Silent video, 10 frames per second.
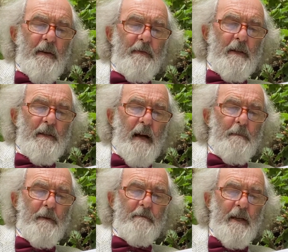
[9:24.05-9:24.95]
For
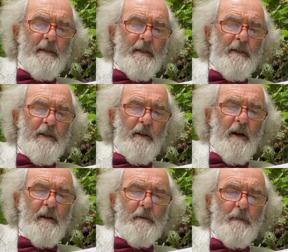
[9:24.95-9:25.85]
example, resonance
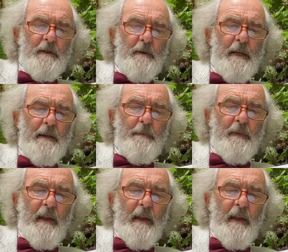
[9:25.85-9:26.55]
occurs between